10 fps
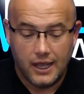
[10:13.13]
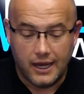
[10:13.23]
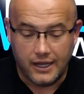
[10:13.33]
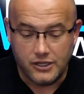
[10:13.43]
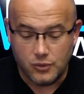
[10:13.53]

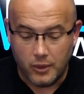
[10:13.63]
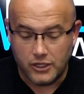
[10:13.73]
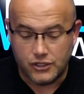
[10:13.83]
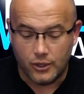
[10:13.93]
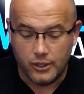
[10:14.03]
and I just wanted to
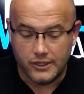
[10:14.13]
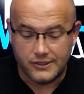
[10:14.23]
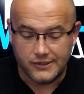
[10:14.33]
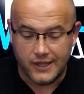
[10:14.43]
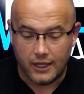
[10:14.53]
show you this
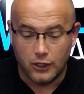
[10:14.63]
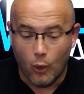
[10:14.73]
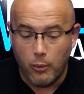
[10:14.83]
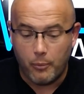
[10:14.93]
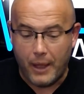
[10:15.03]
is a
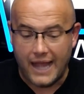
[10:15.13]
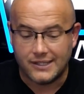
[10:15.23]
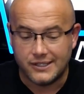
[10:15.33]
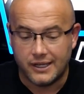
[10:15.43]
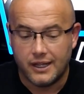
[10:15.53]
global
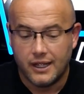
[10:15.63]
patented,